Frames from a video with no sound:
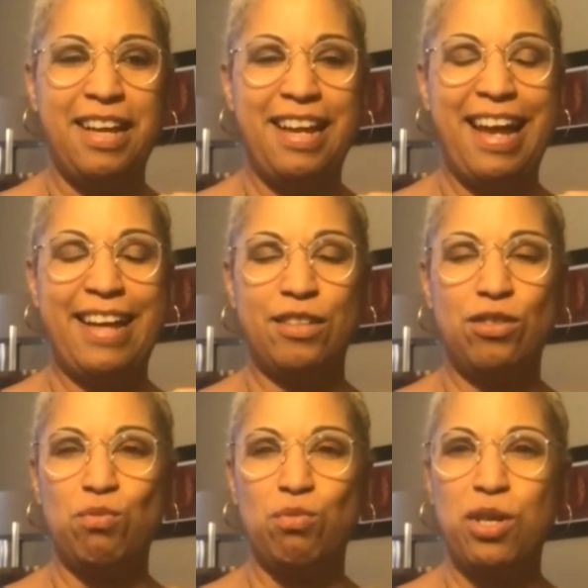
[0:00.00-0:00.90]
it's
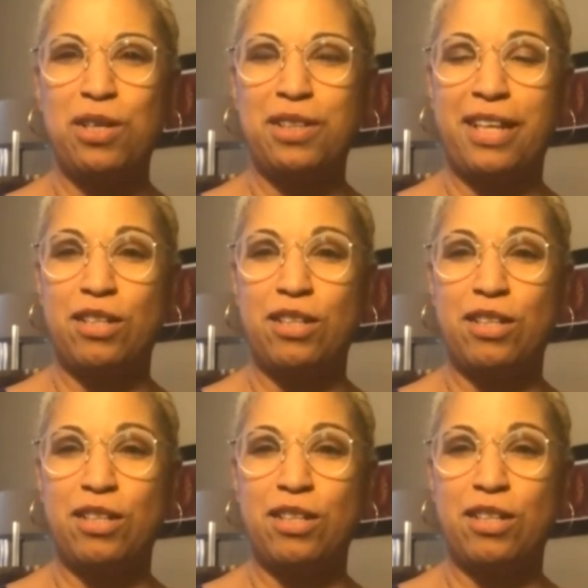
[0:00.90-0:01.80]
real and it's
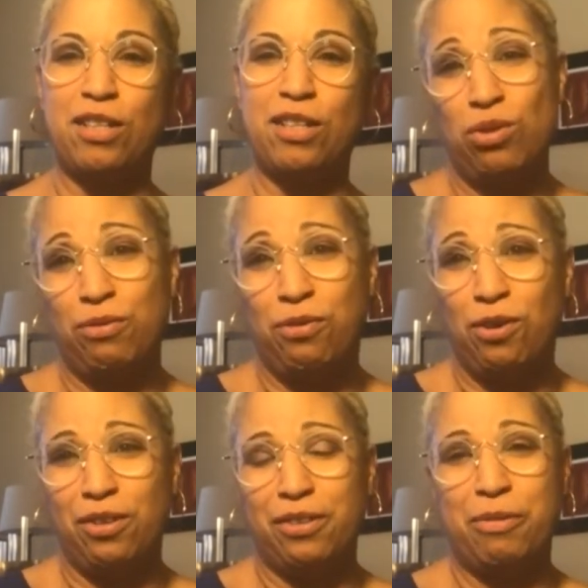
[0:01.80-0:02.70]

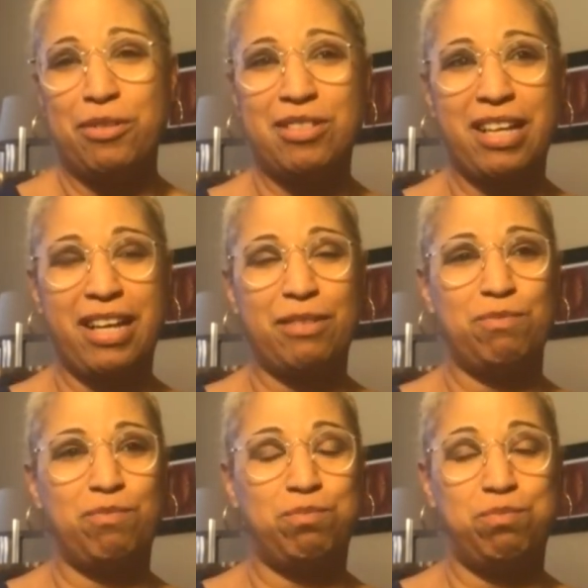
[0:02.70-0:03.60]
beautiful. It was like
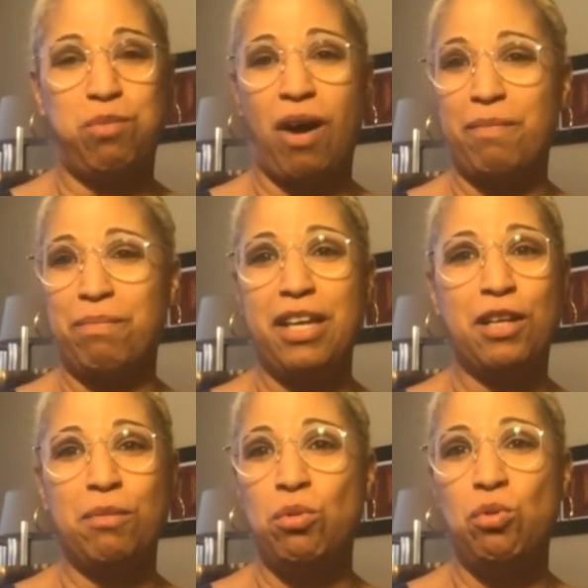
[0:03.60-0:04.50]
being
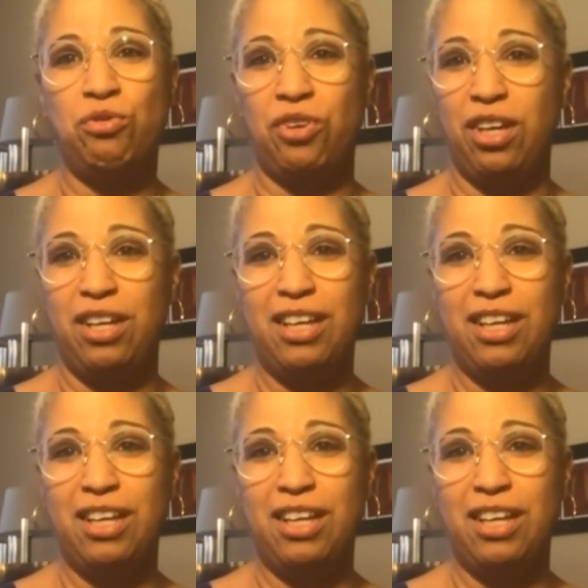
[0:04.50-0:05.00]
in a movie